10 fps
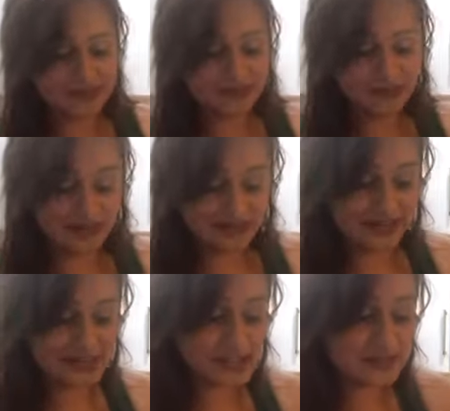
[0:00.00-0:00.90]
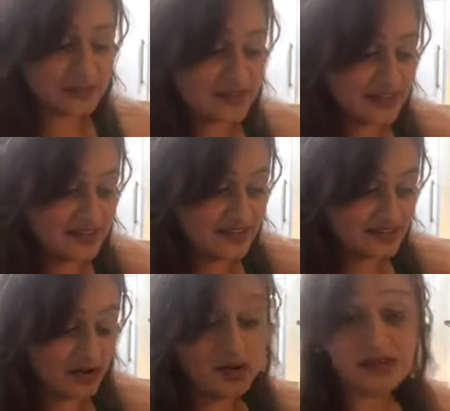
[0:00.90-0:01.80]
but it took me
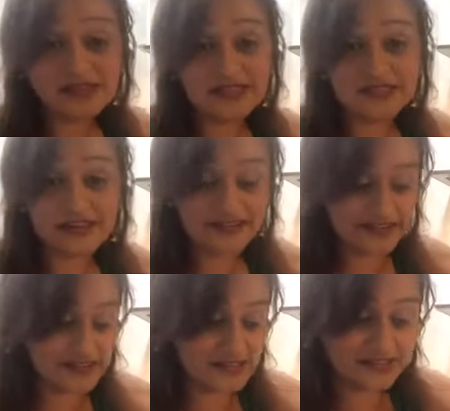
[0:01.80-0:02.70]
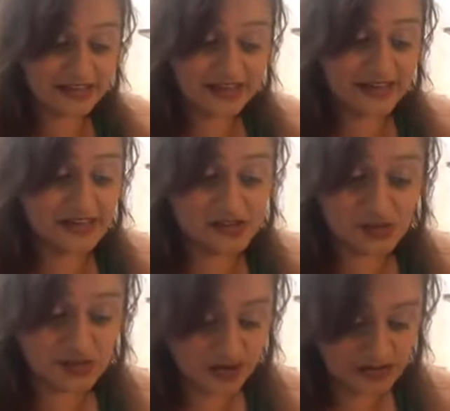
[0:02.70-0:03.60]
almost the entire day to clean,
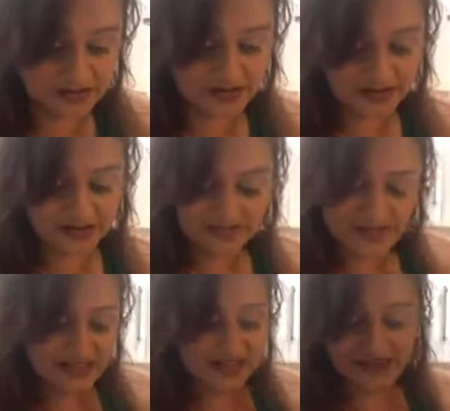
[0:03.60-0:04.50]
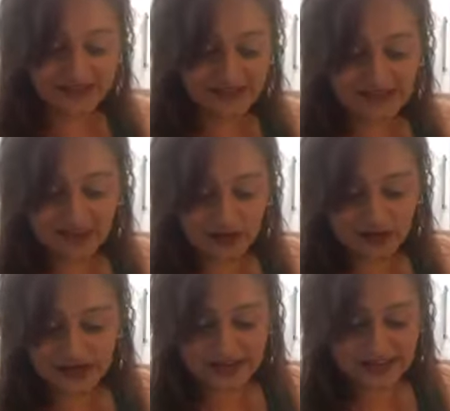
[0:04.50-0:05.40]
do laundry, get everything
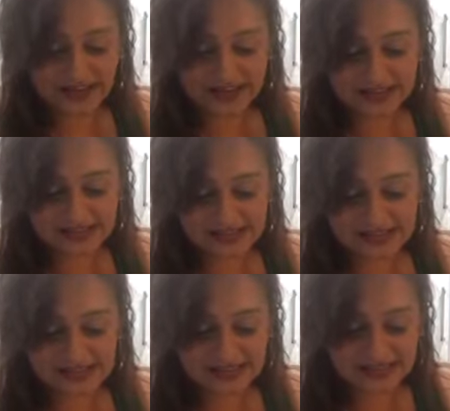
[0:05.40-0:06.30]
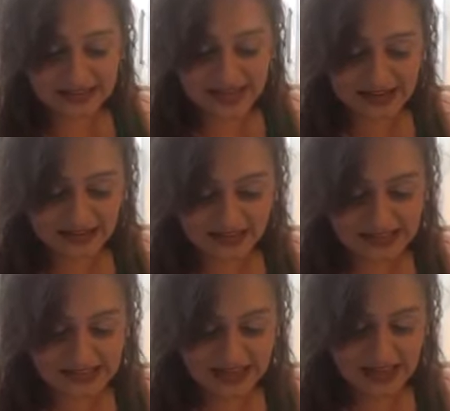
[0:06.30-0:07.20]
going. Like it's kind of
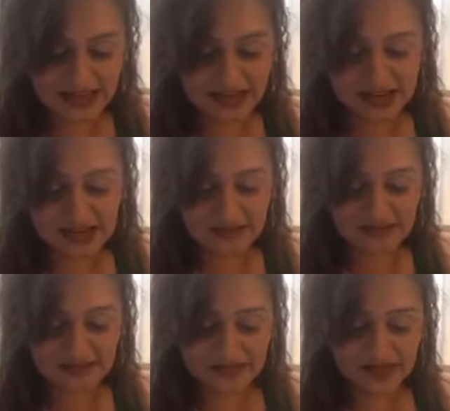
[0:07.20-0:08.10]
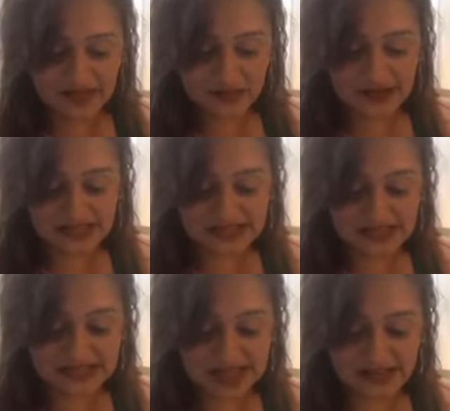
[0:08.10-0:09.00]
insane when I take
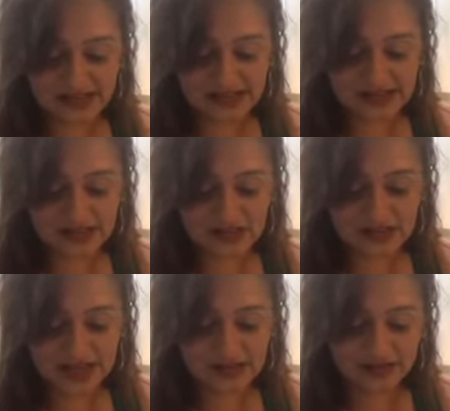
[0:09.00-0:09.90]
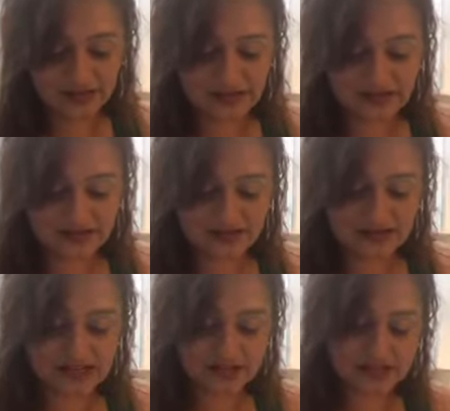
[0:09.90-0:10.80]
Saturday to do that, but
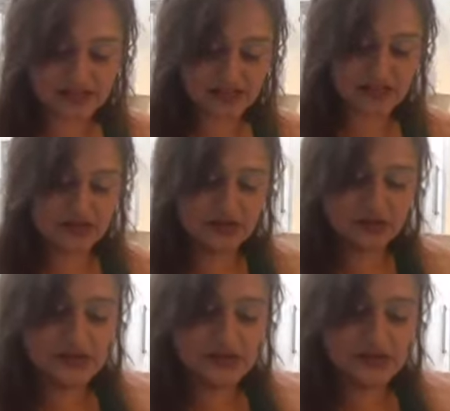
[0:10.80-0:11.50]
that's what I do.